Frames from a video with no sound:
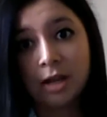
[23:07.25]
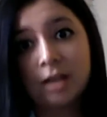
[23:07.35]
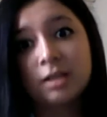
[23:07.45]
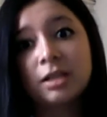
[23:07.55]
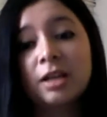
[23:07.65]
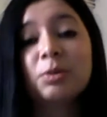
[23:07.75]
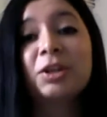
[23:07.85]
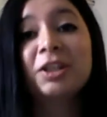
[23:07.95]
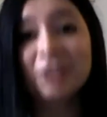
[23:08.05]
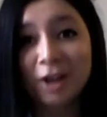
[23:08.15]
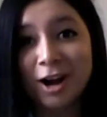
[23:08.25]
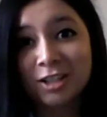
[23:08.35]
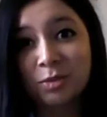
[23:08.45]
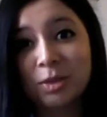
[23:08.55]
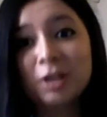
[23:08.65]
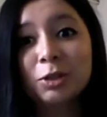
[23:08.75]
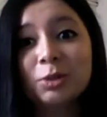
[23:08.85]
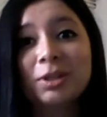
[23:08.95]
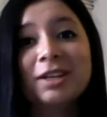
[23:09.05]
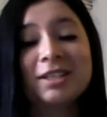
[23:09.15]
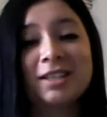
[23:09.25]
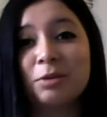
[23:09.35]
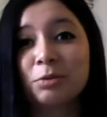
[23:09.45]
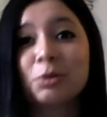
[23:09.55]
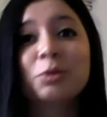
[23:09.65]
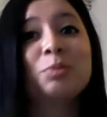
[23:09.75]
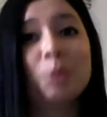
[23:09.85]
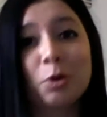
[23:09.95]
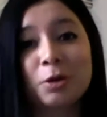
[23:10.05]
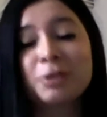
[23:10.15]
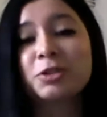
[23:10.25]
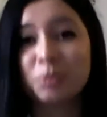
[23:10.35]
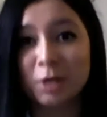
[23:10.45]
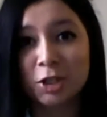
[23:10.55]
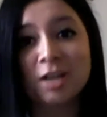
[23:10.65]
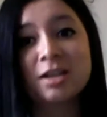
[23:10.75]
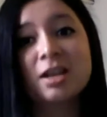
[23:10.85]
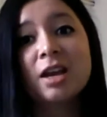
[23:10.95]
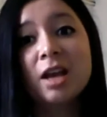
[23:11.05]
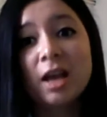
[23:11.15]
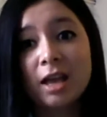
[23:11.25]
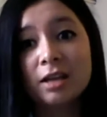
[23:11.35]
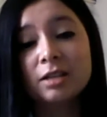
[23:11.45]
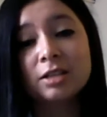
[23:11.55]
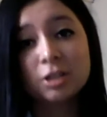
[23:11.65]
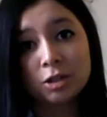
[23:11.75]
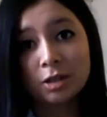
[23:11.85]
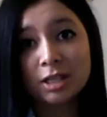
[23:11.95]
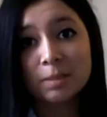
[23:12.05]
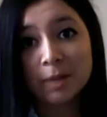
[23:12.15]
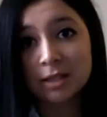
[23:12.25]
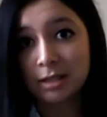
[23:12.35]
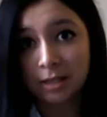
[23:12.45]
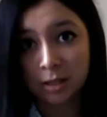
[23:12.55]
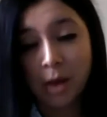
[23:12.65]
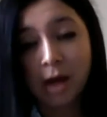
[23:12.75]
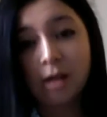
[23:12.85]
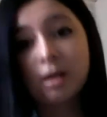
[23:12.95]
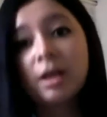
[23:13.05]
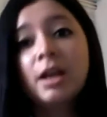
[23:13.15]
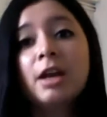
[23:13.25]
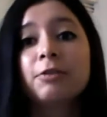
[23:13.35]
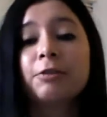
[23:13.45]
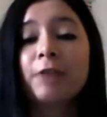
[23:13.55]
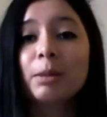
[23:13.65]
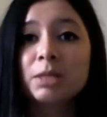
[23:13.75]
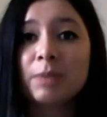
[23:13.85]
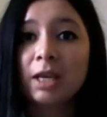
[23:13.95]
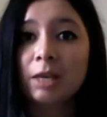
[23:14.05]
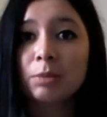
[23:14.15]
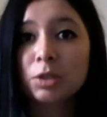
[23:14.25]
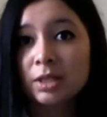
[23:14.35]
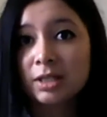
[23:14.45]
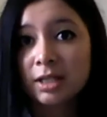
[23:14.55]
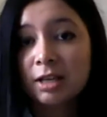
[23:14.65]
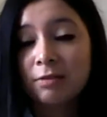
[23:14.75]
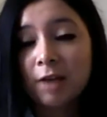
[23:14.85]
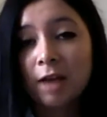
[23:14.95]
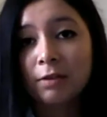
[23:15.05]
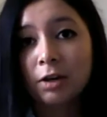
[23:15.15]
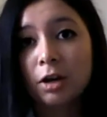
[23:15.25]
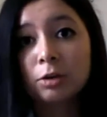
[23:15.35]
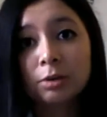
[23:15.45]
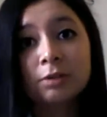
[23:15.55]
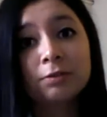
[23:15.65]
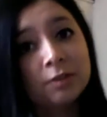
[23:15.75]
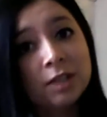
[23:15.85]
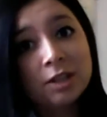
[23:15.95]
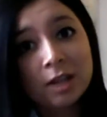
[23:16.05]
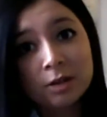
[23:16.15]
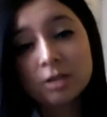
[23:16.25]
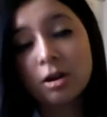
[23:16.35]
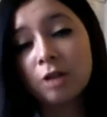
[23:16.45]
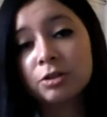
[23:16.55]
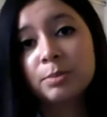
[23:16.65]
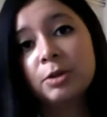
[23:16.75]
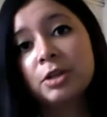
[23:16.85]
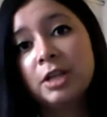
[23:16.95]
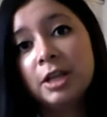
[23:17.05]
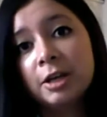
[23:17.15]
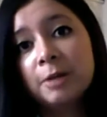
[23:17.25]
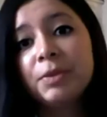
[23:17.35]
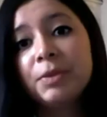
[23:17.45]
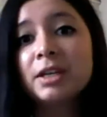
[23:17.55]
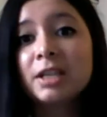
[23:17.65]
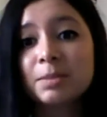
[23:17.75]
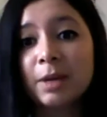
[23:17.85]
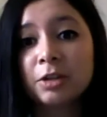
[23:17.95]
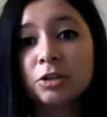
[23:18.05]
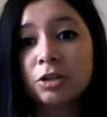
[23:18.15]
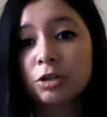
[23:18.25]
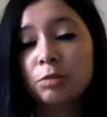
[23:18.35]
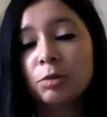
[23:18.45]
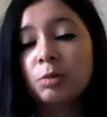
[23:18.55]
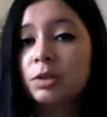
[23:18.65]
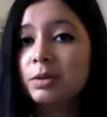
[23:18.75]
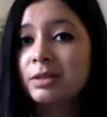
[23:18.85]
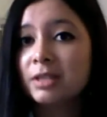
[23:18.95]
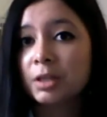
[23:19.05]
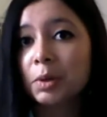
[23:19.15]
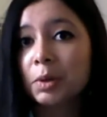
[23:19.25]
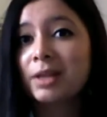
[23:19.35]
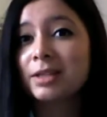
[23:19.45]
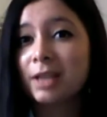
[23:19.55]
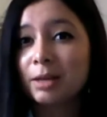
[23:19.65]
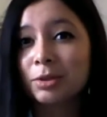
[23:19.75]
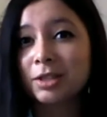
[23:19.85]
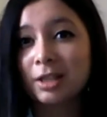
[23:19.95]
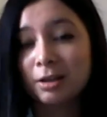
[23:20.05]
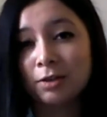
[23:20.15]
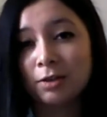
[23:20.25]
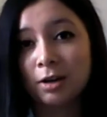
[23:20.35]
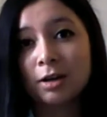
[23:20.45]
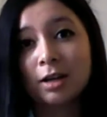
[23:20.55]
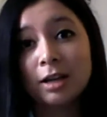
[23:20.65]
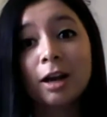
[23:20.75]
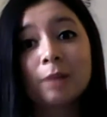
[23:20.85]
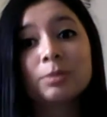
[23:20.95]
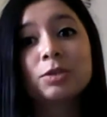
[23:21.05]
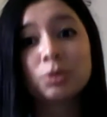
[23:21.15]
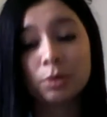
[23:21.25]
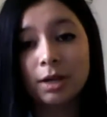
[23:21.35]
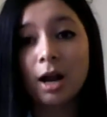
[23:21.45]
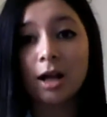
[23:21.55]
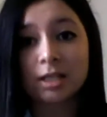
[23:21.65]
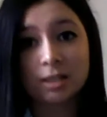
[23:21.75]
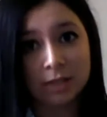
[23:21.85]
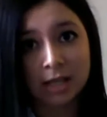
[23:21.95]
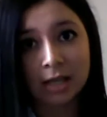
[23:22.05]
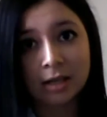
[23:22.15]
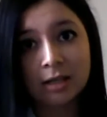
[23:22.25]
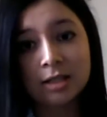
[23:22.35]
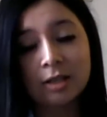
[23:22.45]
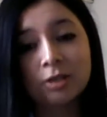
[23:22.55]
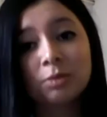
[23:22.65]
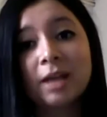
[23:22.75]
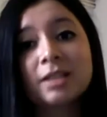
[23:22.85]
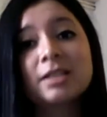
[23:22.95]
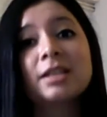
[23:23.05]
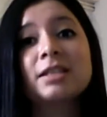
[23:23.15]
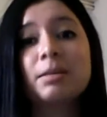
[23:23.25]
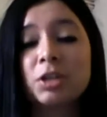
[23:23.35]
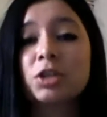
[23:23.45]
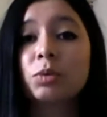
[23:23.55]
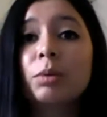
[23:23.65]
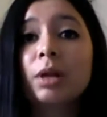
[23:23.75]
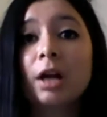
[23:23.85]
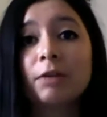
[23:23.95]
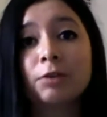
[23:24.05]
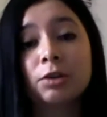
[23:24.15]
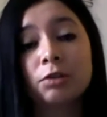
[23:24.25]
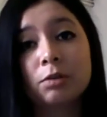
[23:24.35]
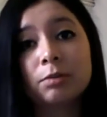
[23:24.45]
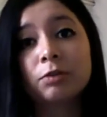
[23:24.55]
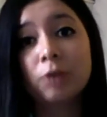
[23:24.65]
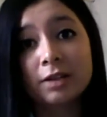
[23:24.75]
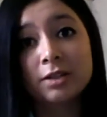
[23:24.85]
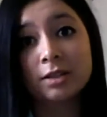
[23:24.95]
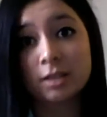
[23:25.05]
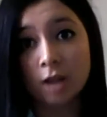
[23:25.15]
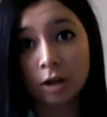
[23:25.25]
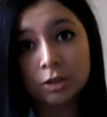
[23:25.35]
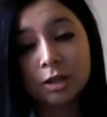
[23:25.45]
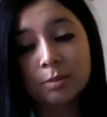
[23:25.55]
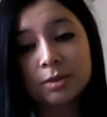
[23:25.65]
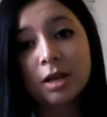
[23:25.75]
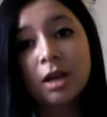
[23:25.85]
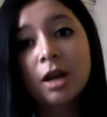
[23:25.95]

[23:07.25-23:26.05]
And within the cost, we include things like room, board, tuition, and additional expenses as well. For families making between $65,000 and $150,000 per year, they can expect to contribute between 0 and 10% of their incomes toward the cost of attendance. And the rest, as I mentioned, we will cover in the form of grants and scholarships.